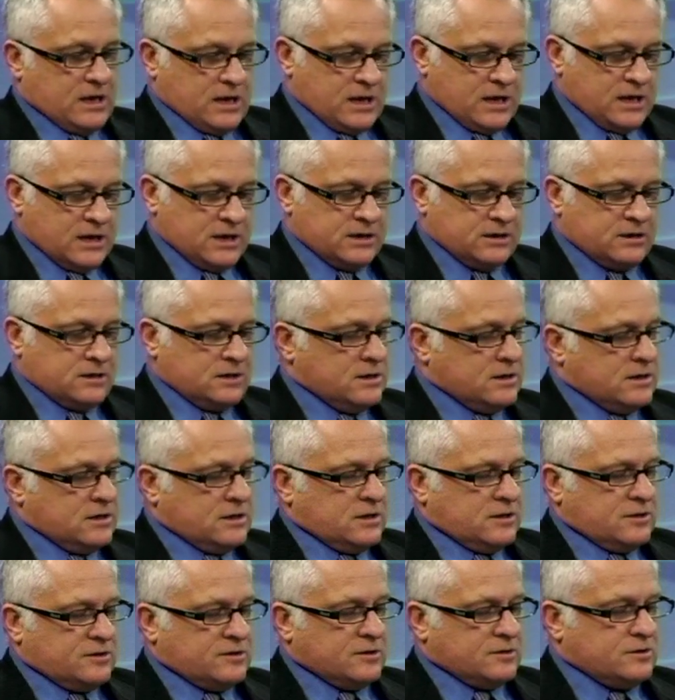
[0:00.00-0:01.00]
And
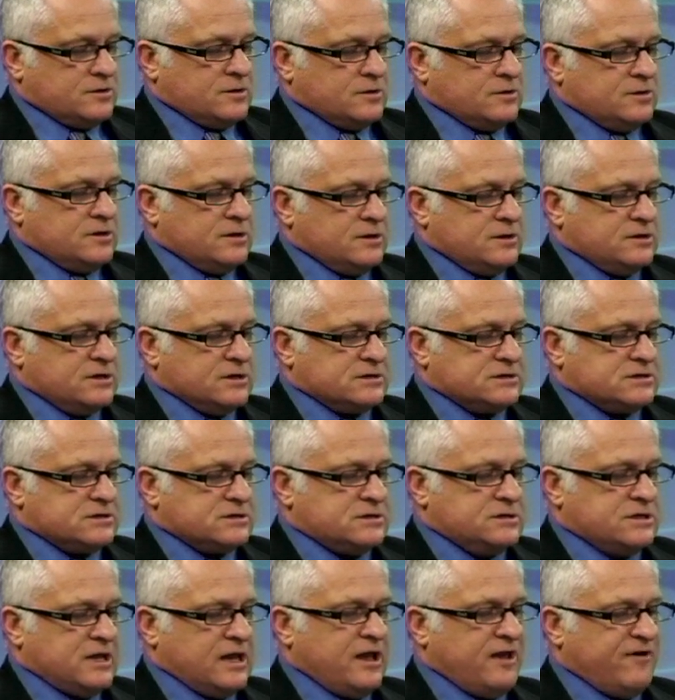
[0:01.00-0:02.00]
the, the, the,
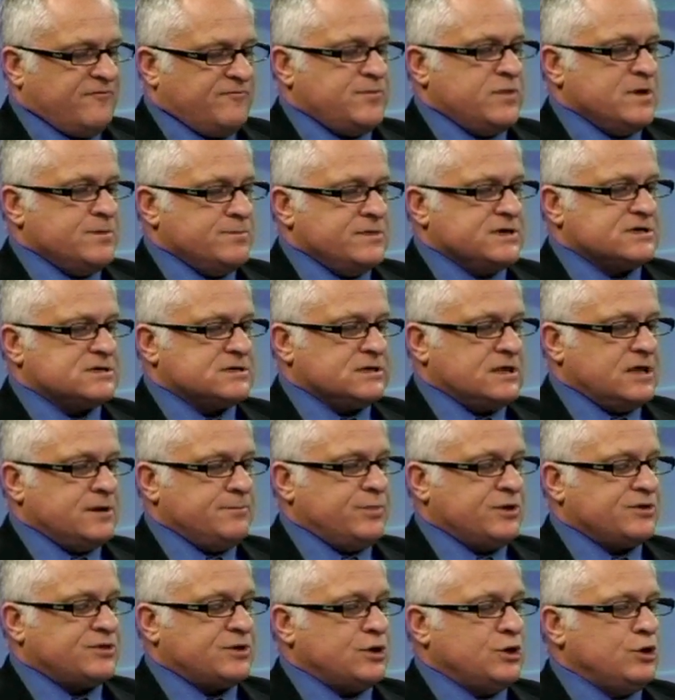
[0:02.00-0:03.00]
they have been misled by the